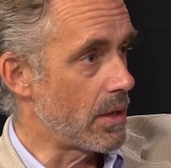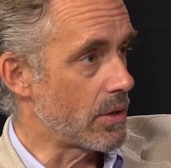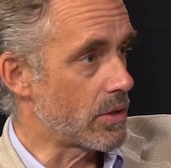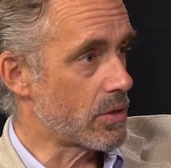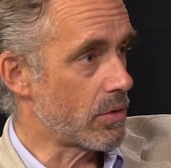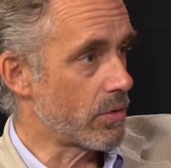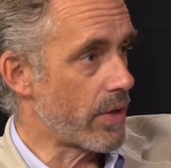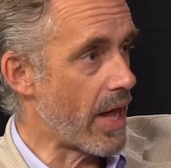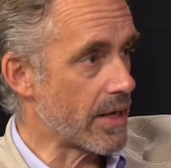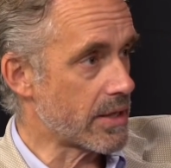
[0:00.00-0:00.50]
And
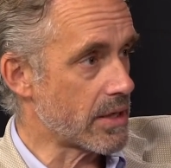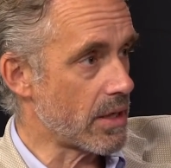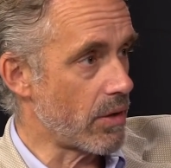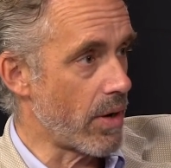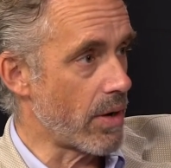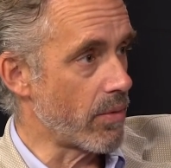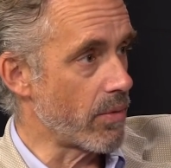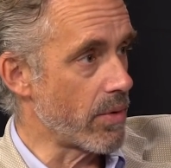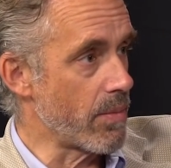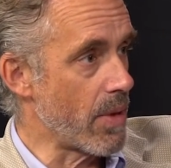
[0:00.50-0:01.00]
so that's
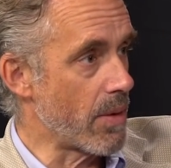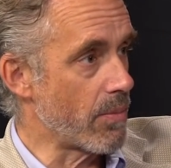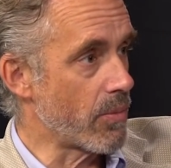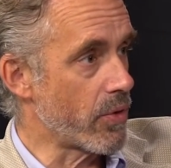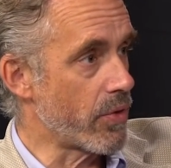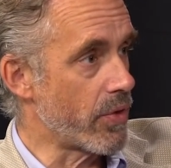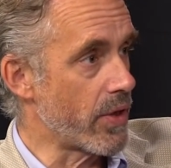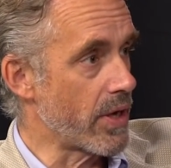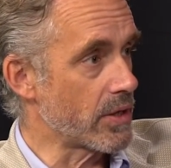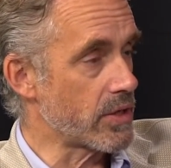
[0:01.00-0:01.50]
how I
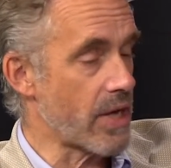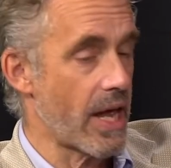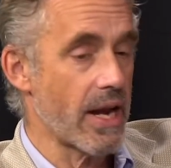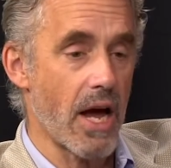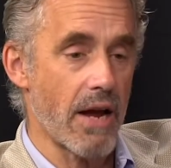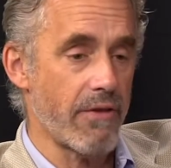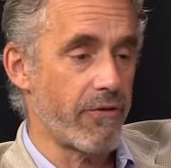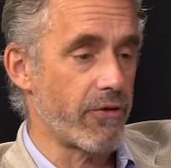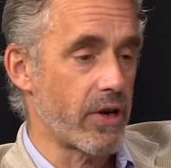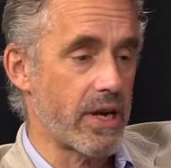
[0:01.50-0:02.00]
remember things.
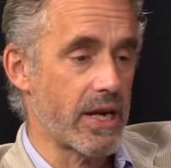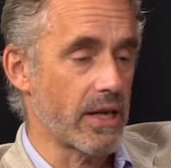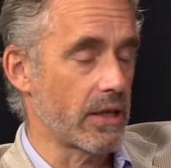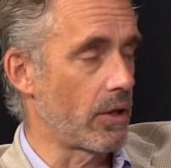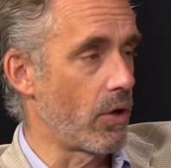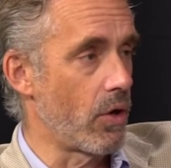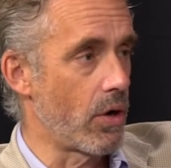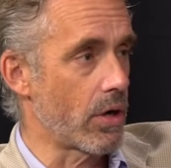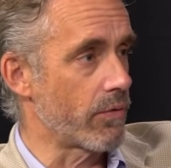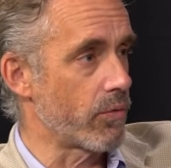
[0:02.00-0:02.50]
And I forget a
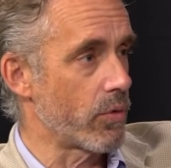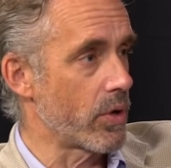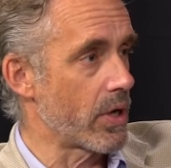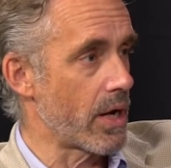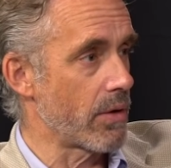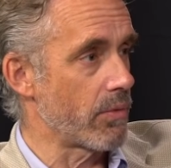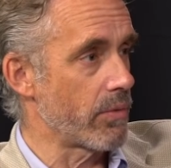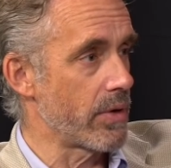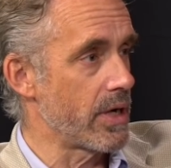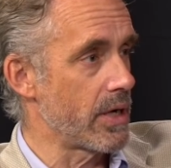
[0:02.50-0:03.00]
lot of what
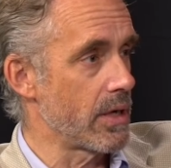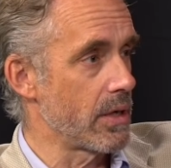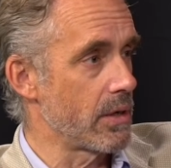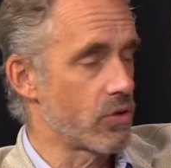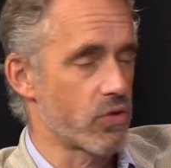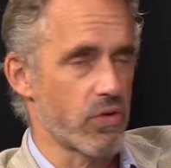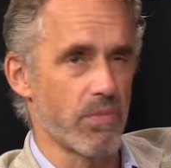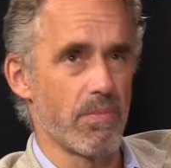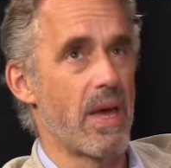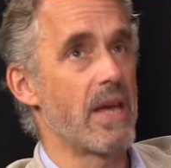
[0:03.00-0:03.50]
I read, a
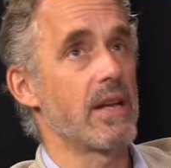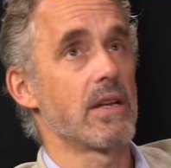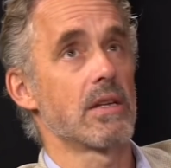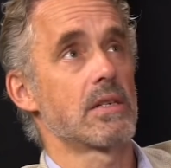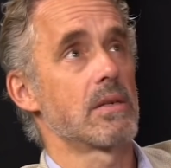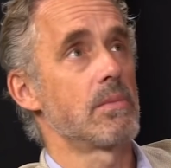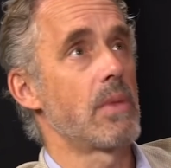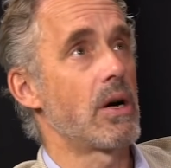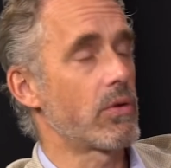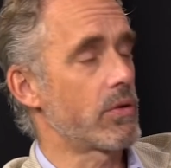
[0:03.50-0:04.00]

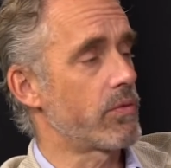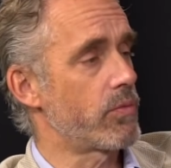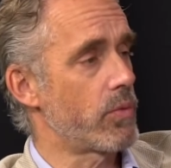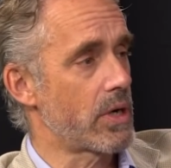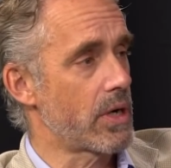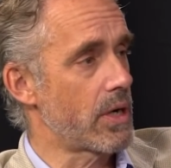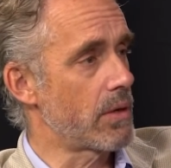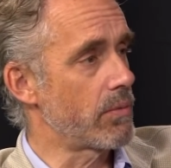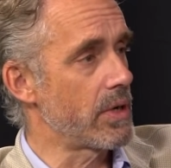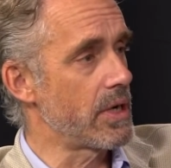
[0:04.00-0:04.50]
tremendous amount of
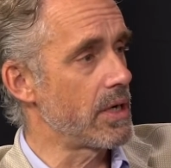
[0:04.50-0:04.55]
what I